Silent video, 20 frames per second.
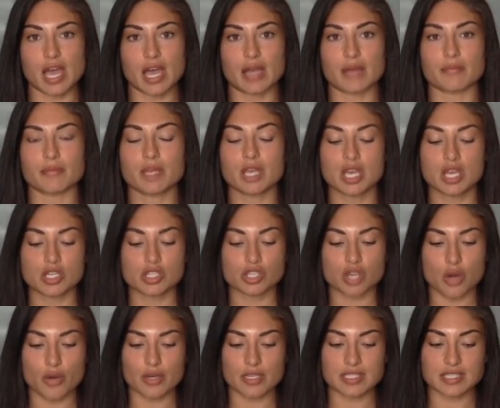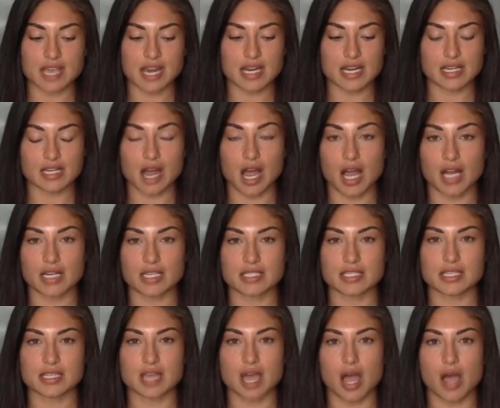I'm so excited.
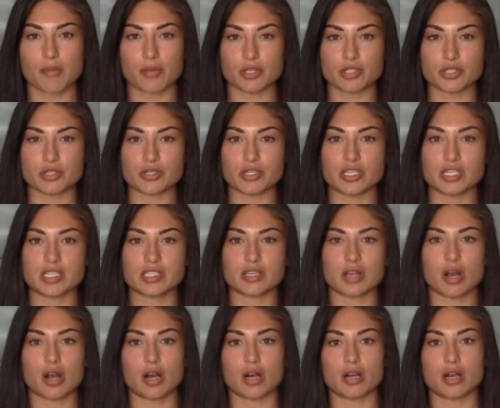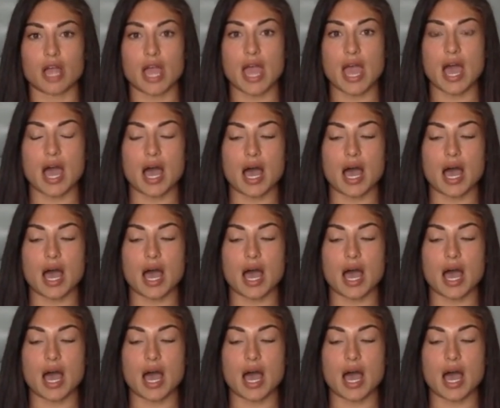Honestly, the opportunities are